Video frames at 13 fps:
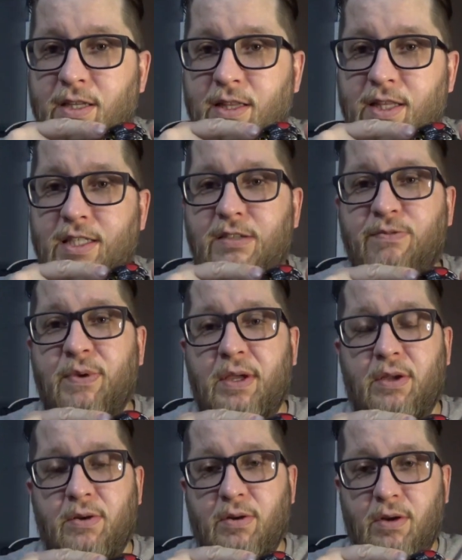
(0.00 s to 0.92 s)

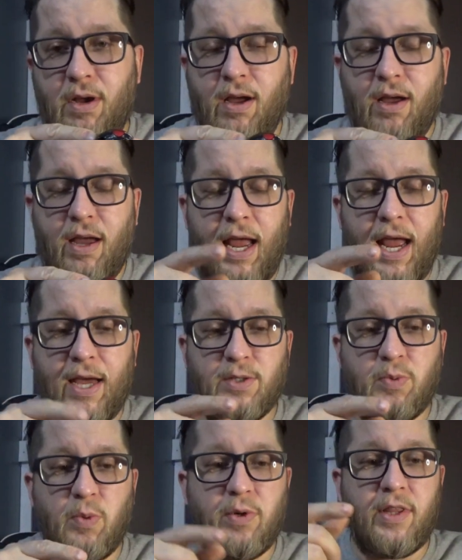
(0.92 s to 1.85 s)
figure
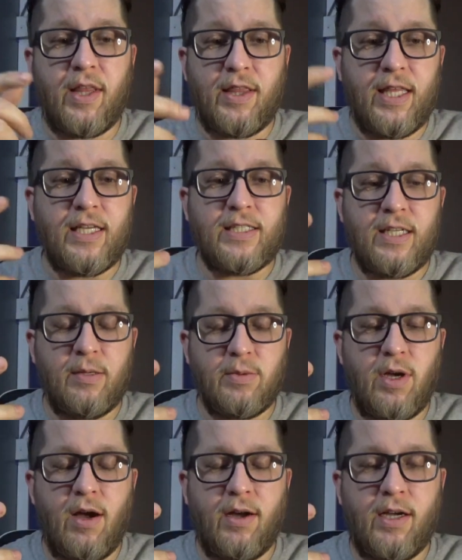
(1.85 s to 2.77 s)
has one of the things that I'm
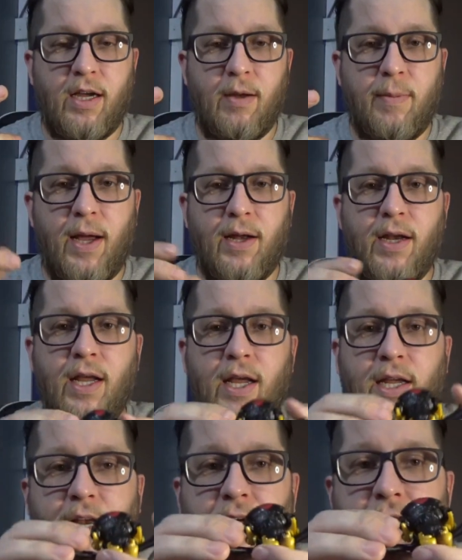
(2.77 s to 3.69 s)
talking about.
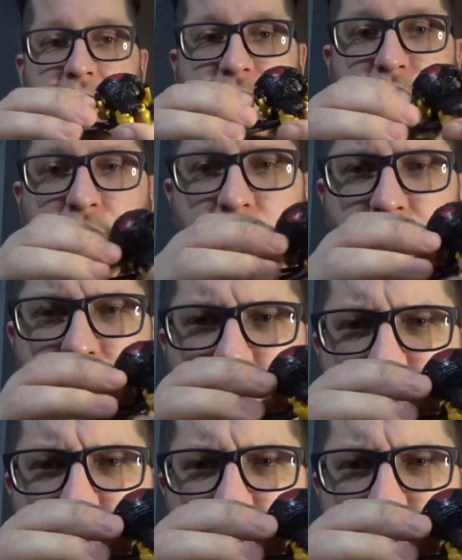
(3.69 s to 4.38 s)
Now, if you look